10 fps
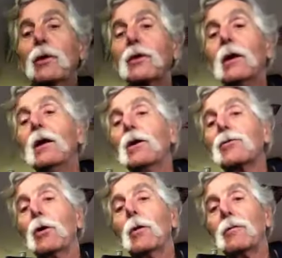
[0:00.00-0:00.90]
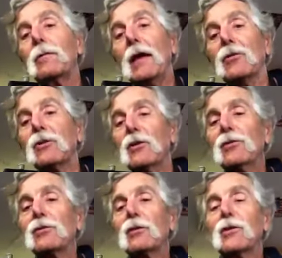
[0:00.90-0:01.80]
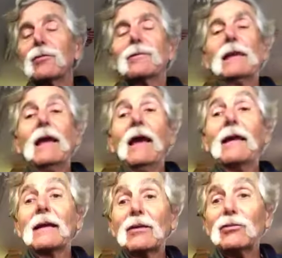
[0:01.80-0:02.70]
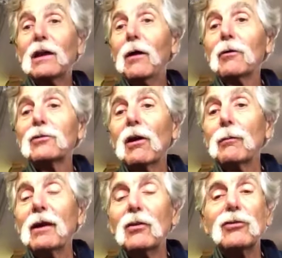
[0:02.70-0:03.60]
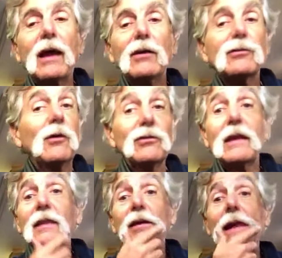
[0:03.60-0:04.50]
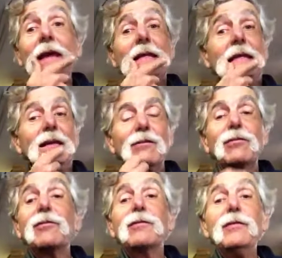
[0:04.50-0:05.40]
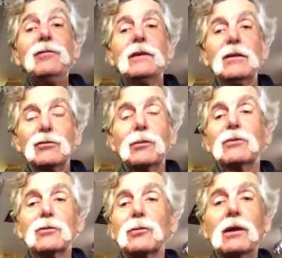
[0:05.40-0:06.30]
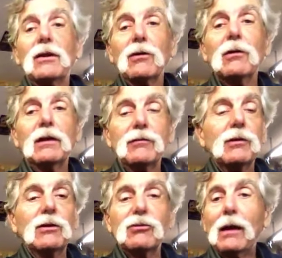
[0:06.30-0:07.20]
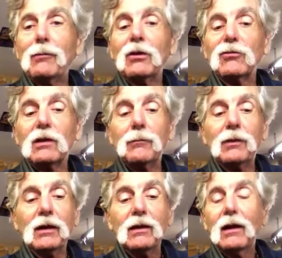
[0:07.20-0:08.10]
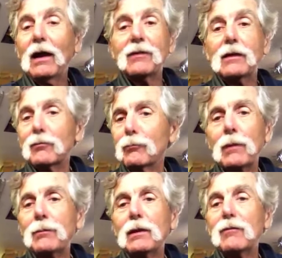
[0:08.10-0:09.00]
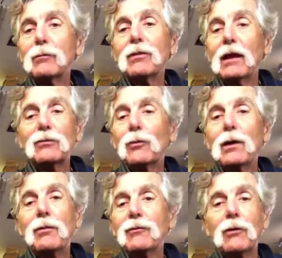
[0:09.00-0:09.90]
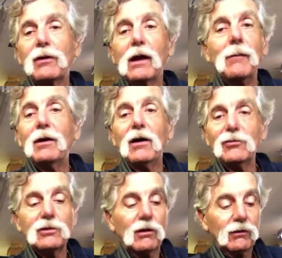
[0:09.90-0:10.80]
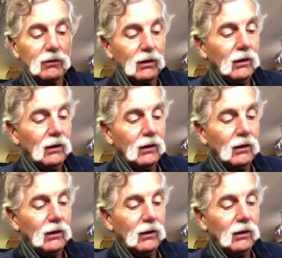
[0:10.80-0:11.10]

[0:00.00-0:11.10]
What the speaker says: one, so Yanagisawa started making saxophones in the 1950s, which is really early for a Japanese company. I think maybe even that's way before Yamaha started.